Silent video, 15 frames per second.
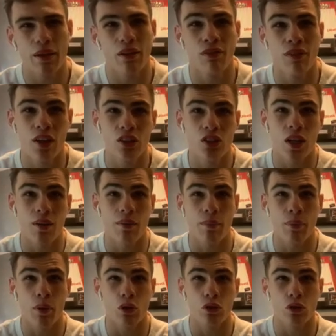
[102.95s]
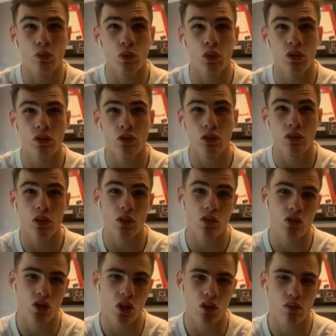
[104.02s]
The first time I boxed was
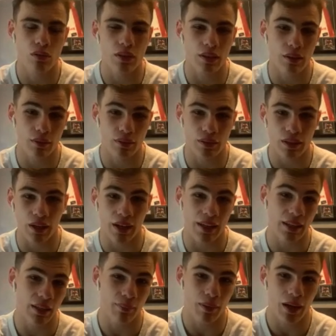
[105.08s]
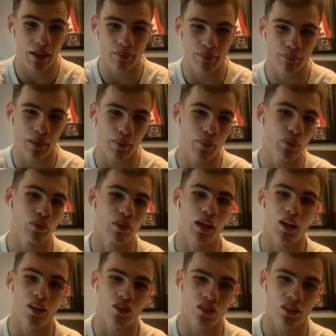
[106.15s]
June uh, in the um, bubble
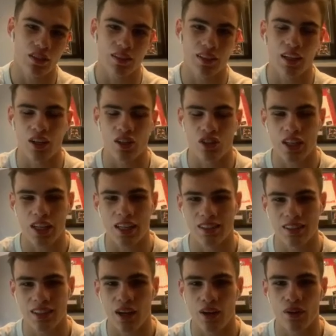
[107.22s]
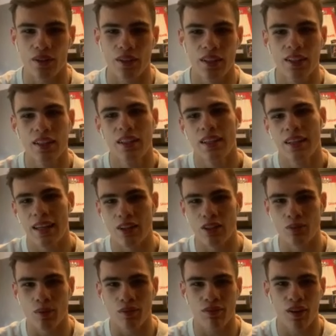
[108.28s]
last last year, so it
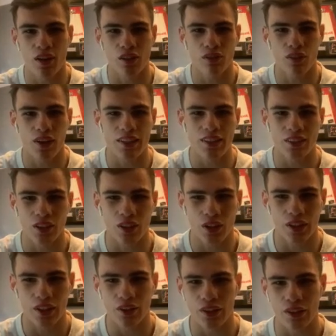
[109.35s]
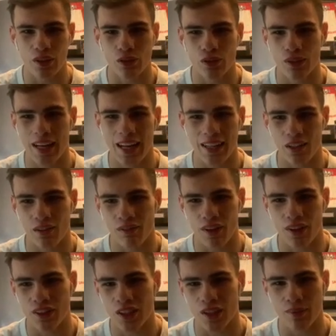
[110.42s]
was my first fight, so I kind of got used to it. That, the
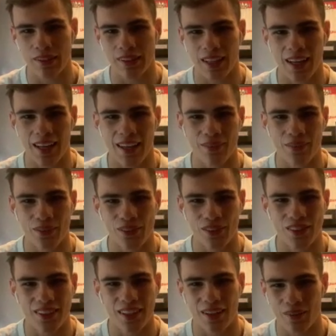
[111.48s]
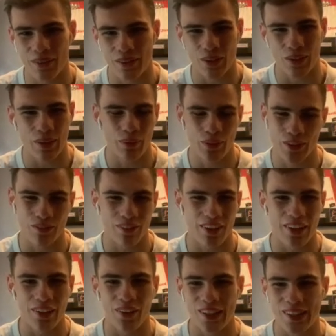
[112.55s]
first time I'd done it, it was it was it wasn't
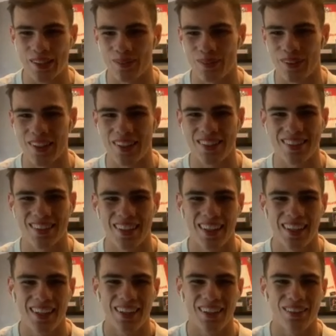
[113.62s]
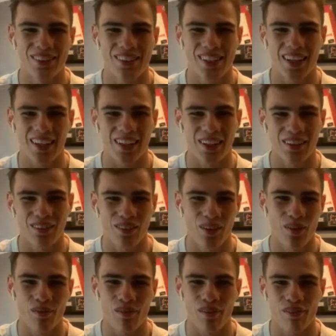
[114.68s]
very nice to be honest. You're stuck in the
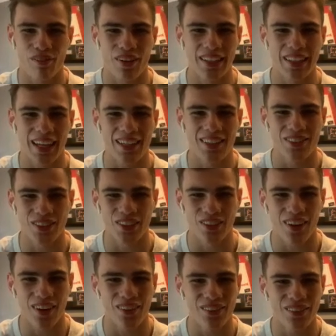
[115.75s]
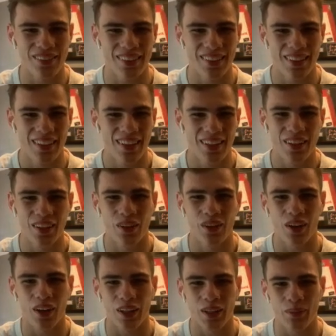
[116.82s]
room for three days on your own, couldn't
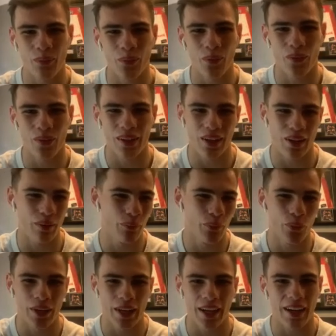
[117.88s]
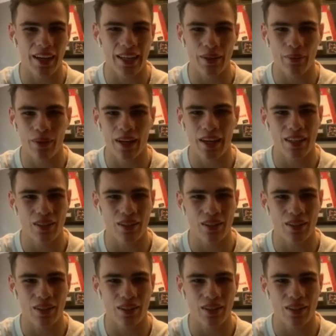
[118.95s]
hardly walk like walk out anywhere.